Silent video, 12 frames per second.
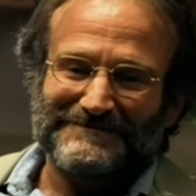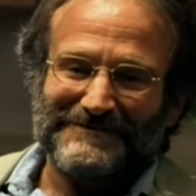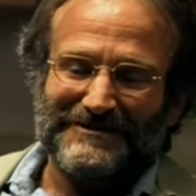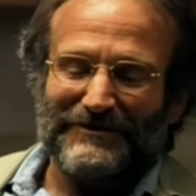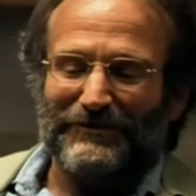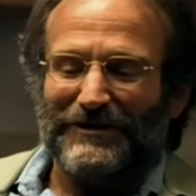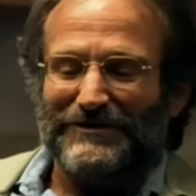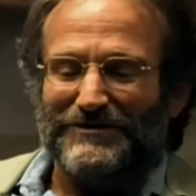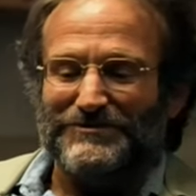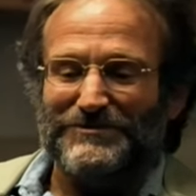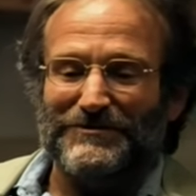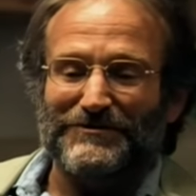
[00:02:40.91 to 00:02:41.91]
And then we get to
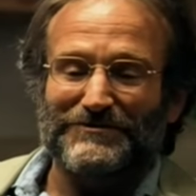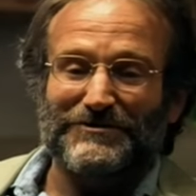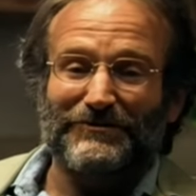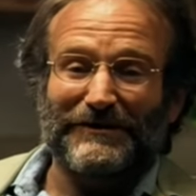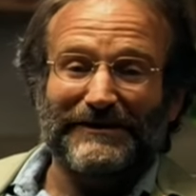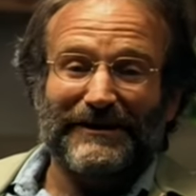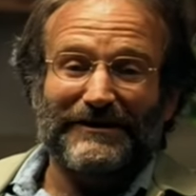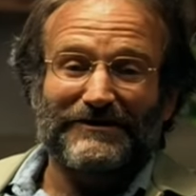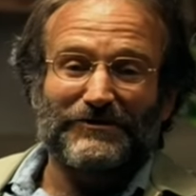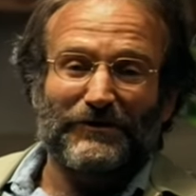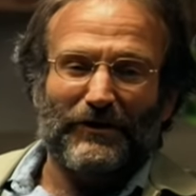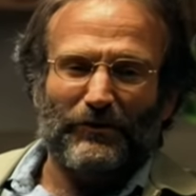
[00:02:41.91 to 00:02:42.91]
choose who we let
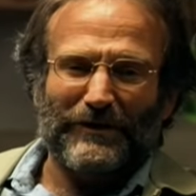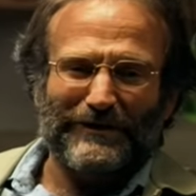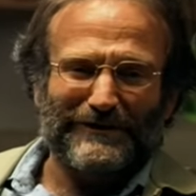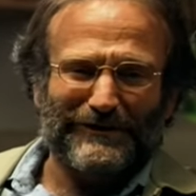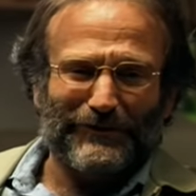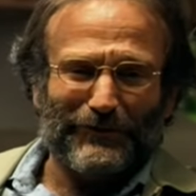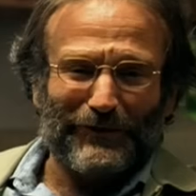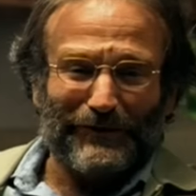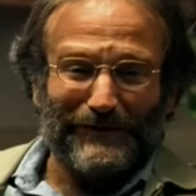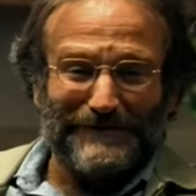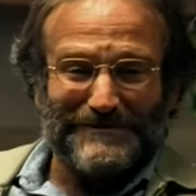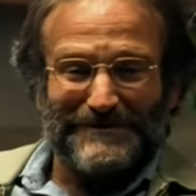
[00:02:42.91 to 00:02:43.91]
into our weird little
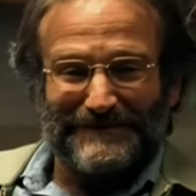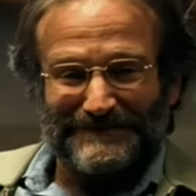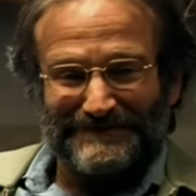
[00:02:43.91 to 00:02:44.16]
worlds.